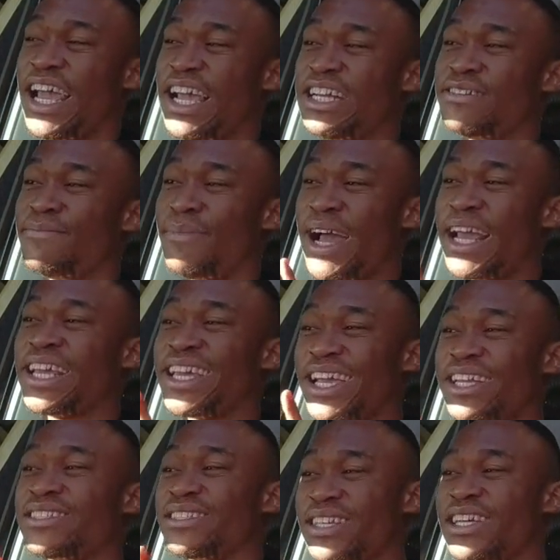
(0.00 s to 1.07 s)
And my
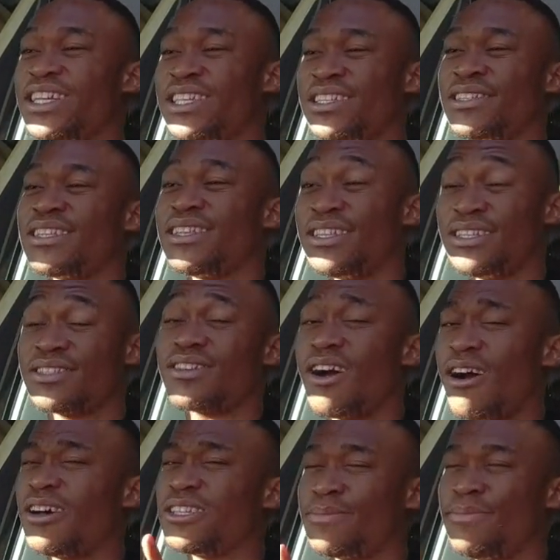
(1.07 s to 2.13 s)
guess is this
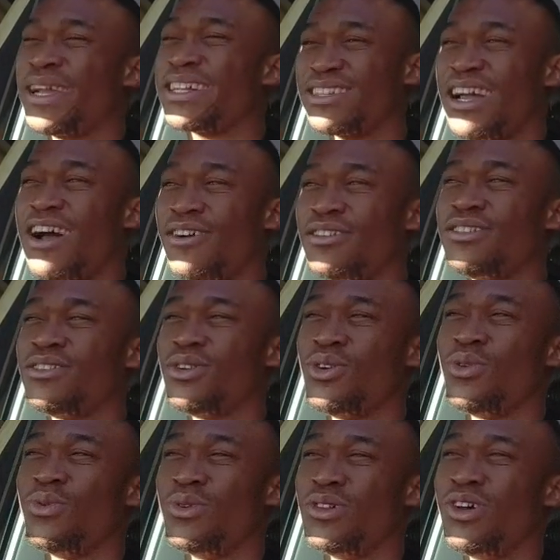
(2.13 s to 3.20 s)
car spec'd out
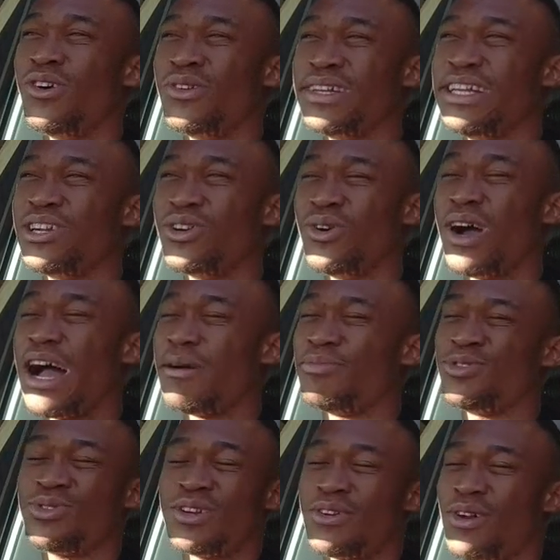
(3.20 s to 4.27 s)
will only go
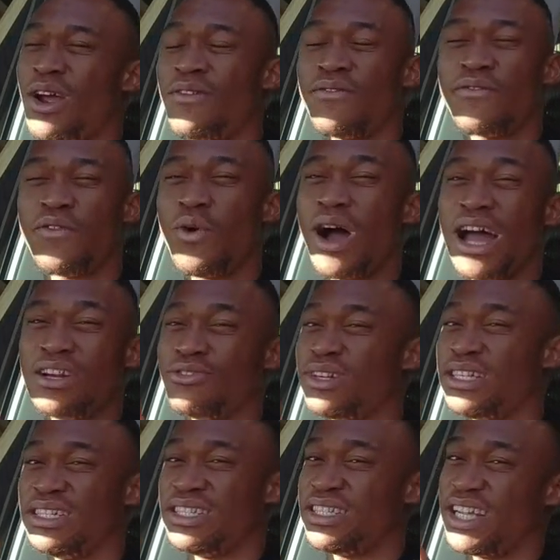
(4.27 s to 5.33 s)
up to around
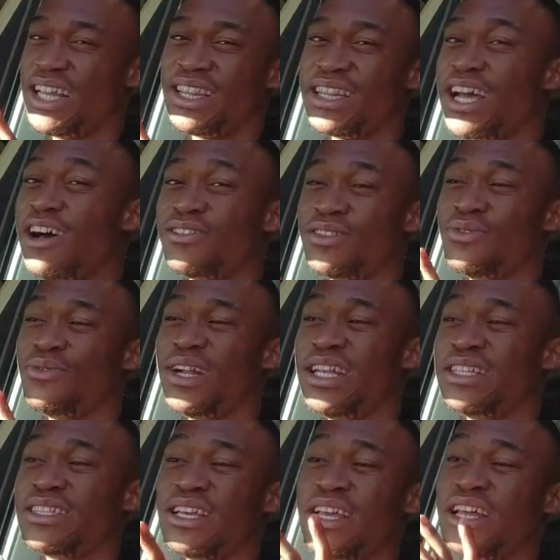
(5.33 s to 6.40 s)
410,000
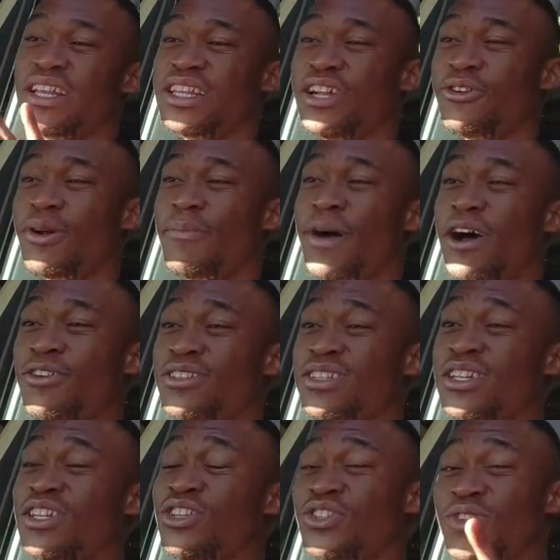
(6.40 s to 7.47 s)
rands thereabout.
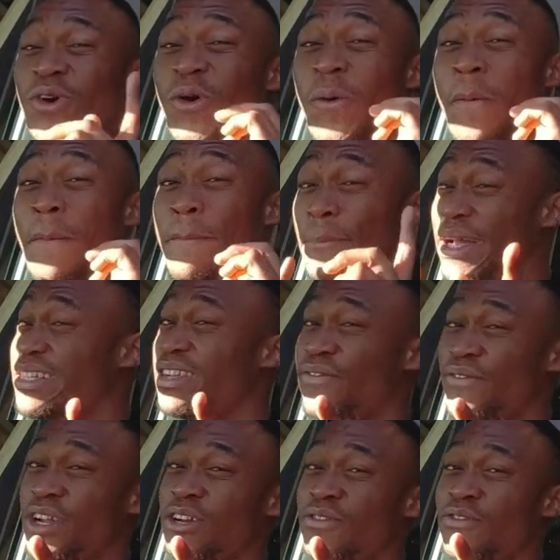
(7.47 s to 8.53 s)
So better
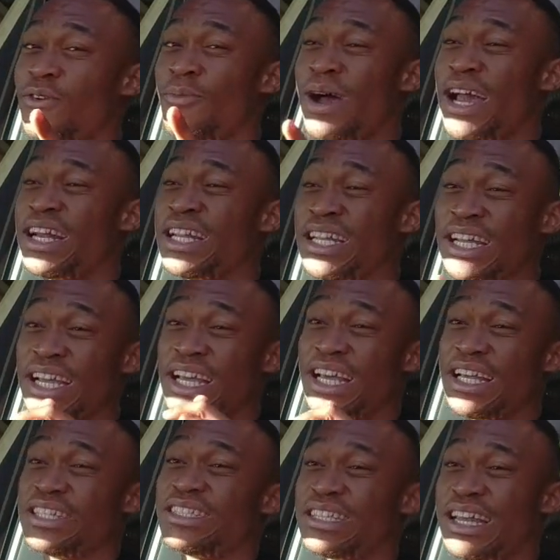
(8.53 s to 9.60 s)
value for money
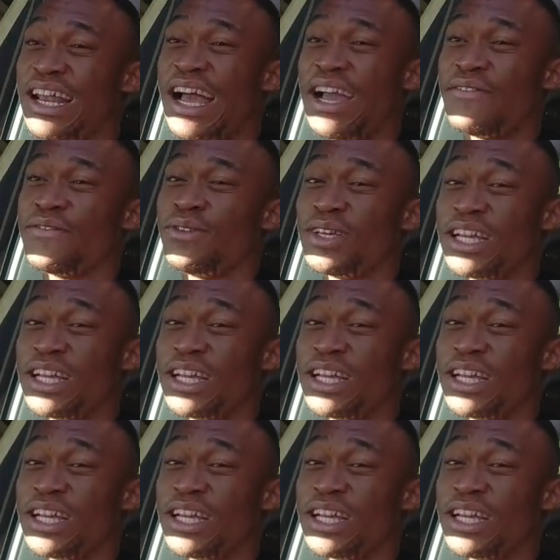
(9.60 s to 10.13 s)
is the Life.